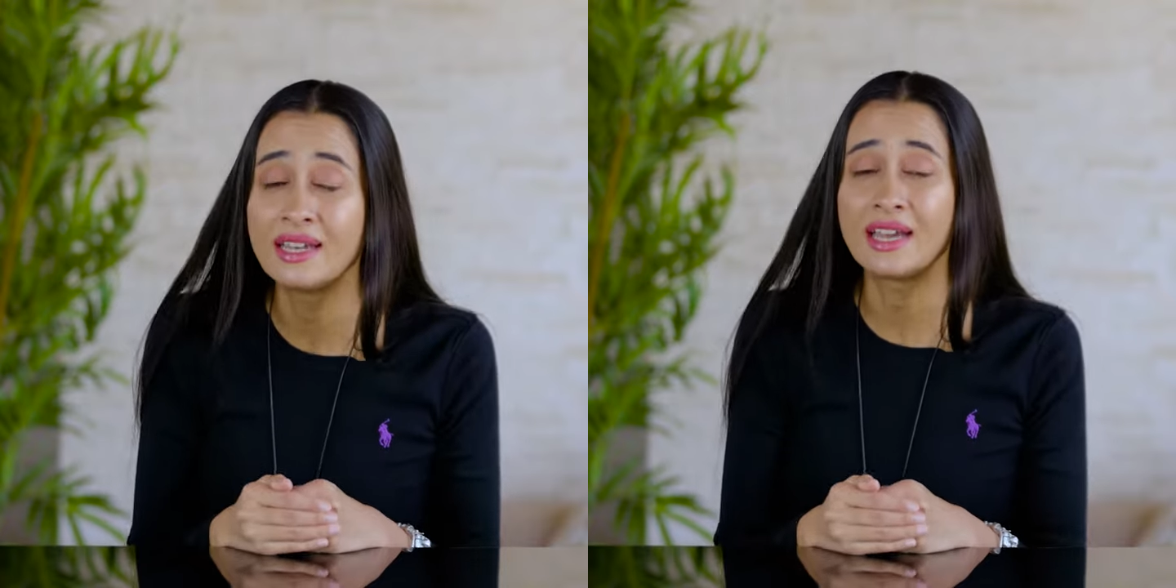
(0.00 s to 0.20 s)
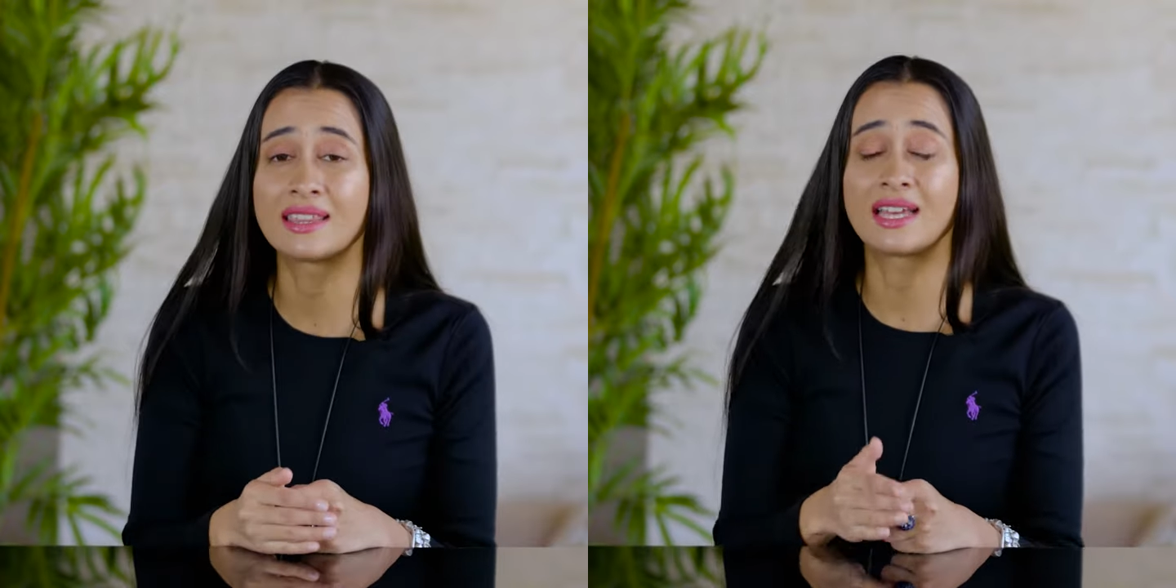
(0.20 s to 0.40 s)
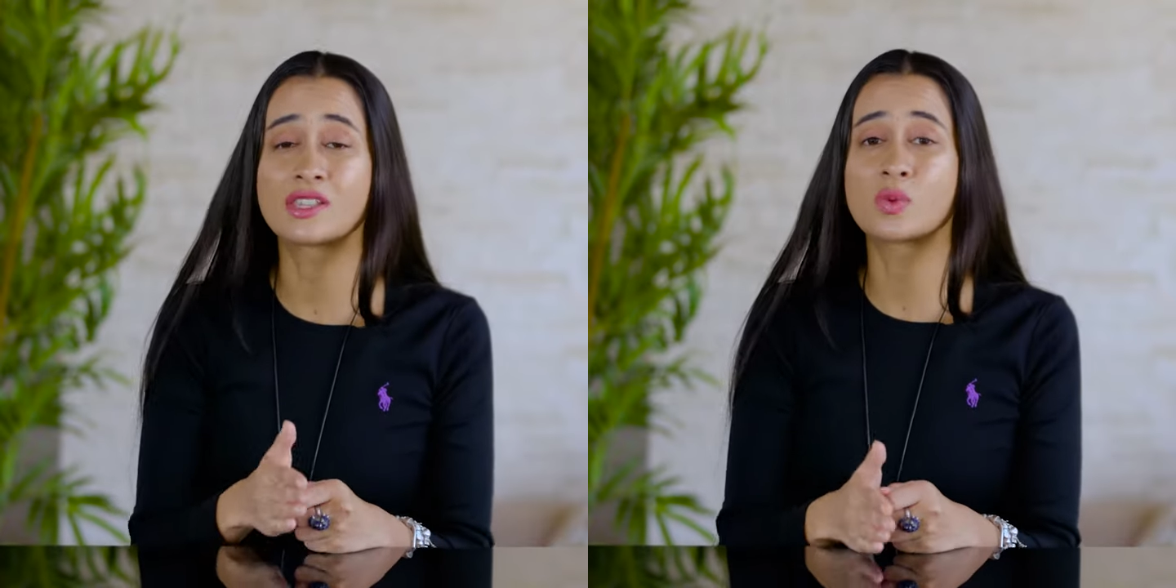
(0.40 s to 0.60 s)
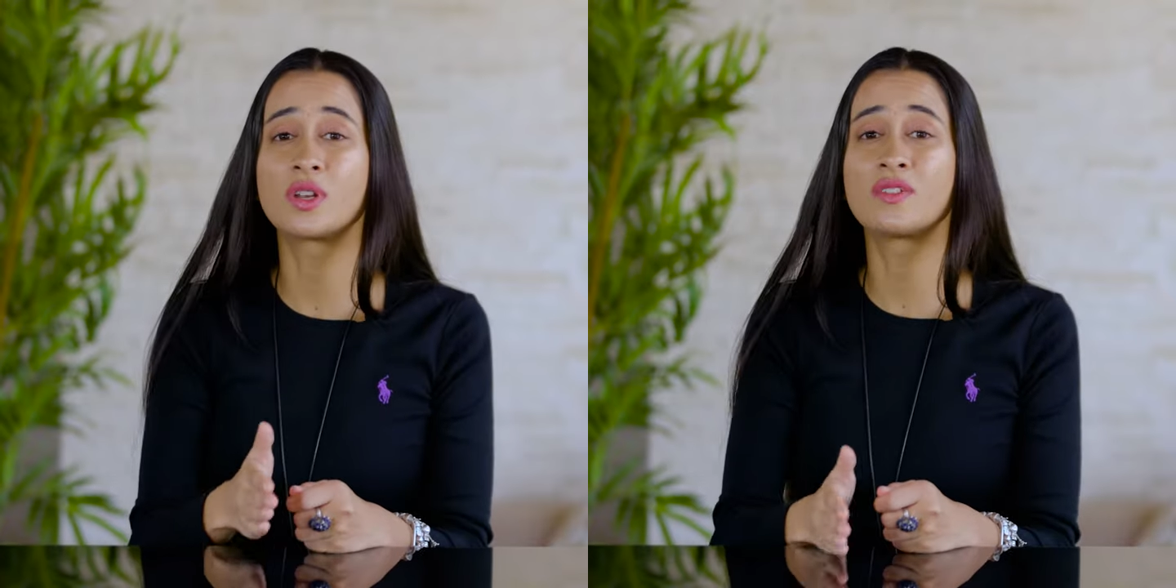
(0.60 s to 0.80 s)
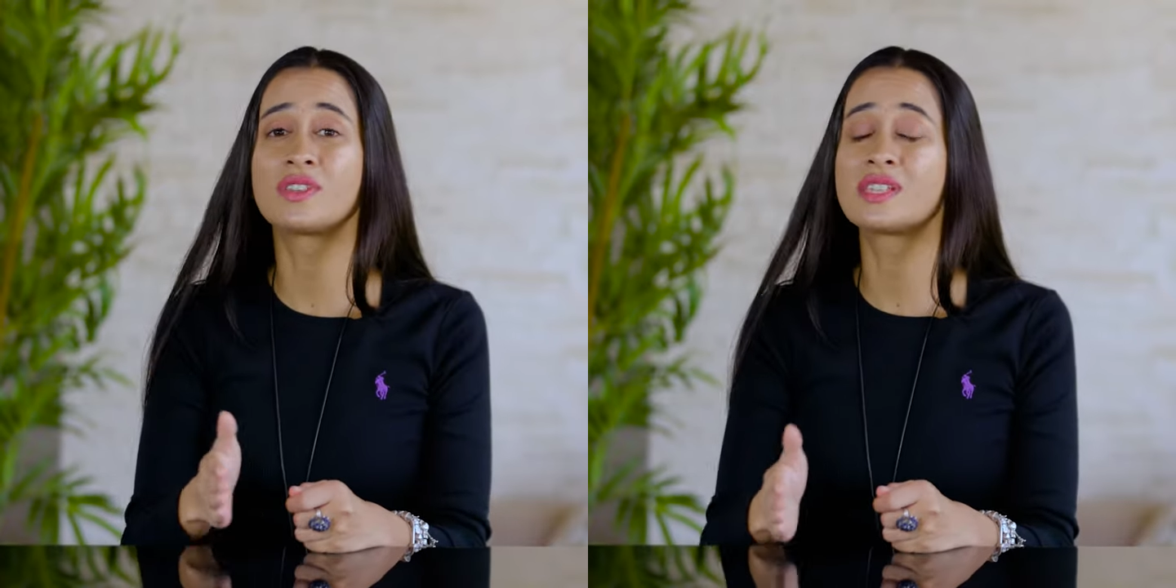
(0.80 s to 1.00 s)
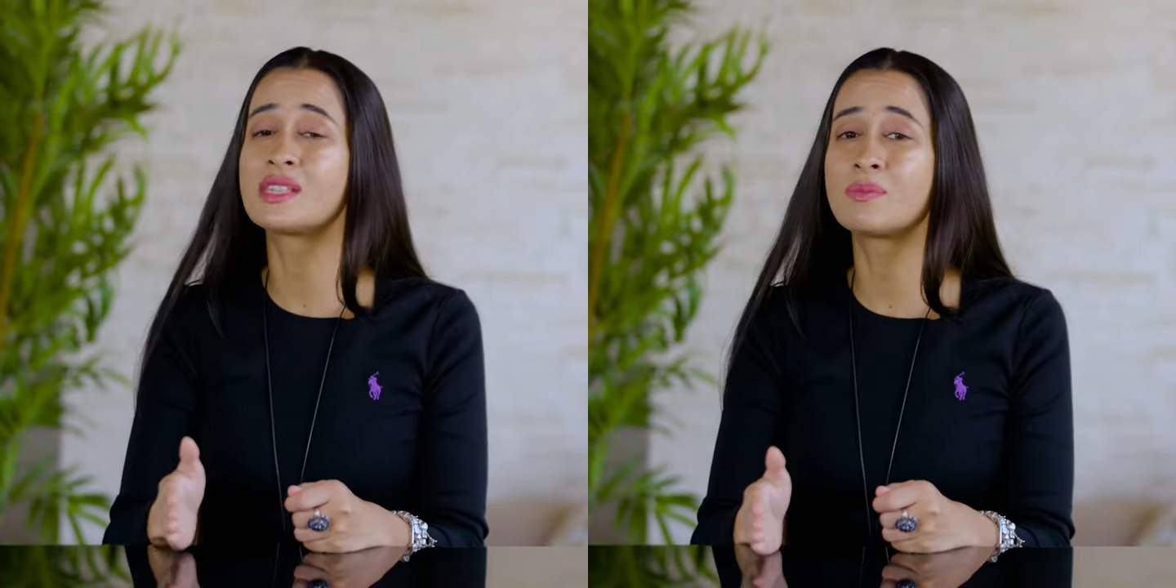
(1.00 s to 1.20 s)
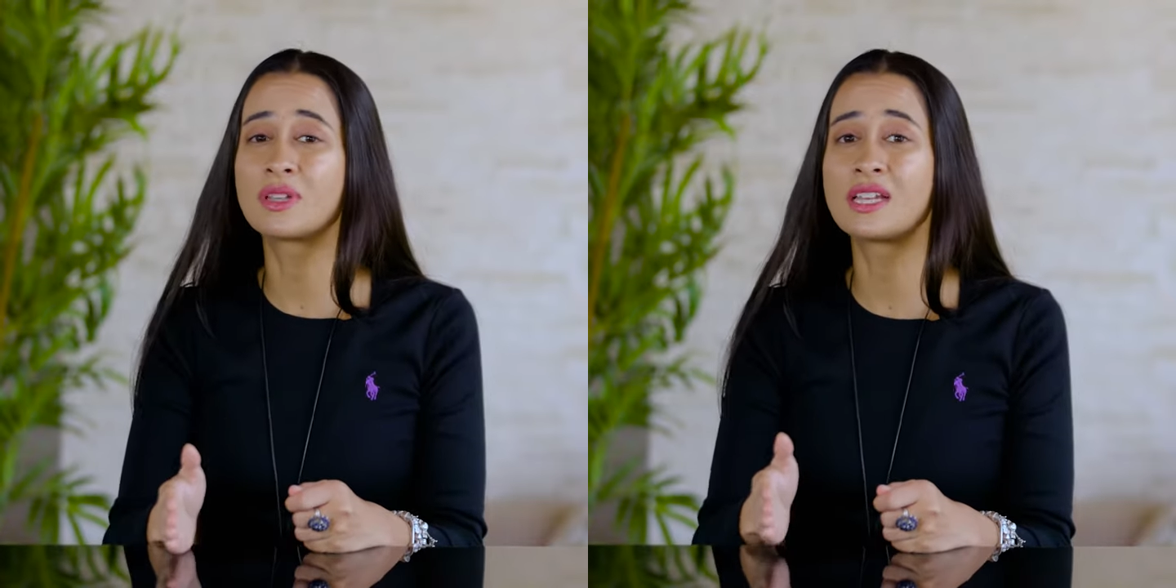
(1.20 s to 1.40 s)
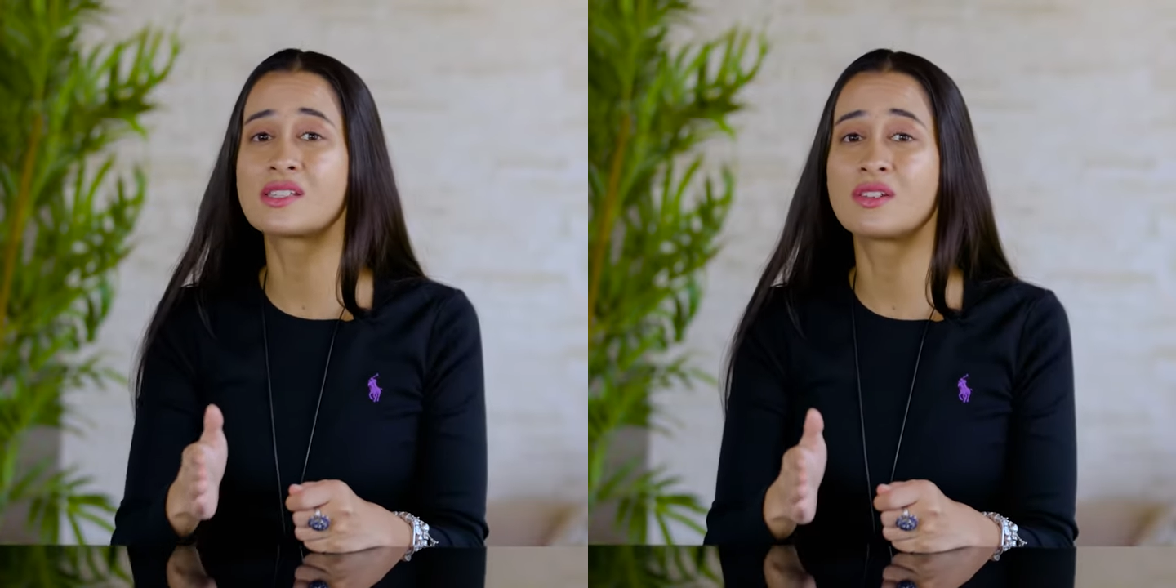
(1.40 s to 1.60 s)
And that's one of the
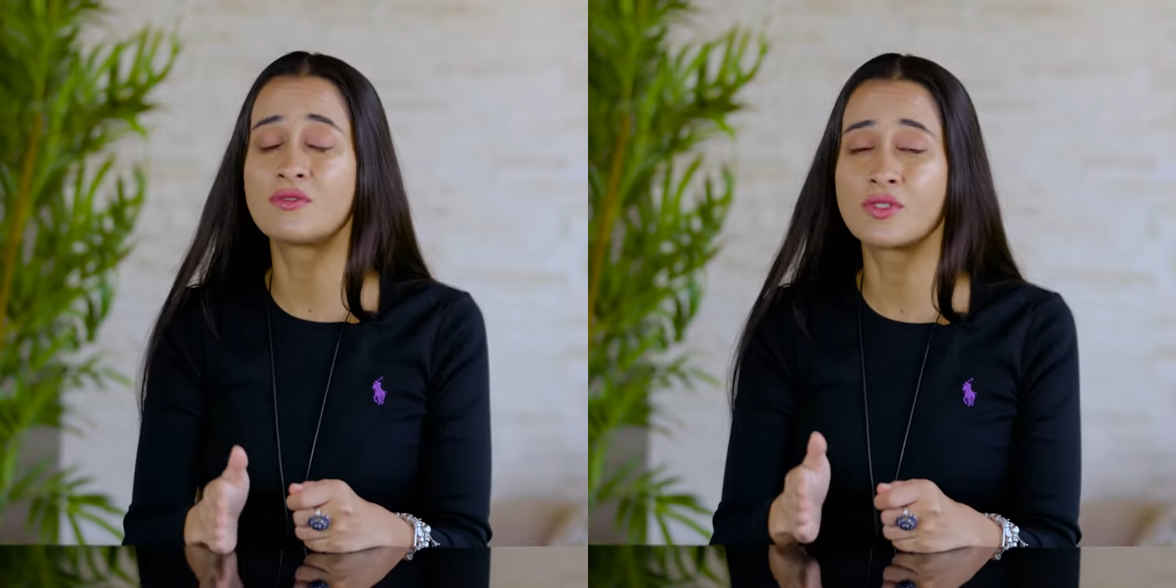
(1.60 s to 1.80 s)
simplest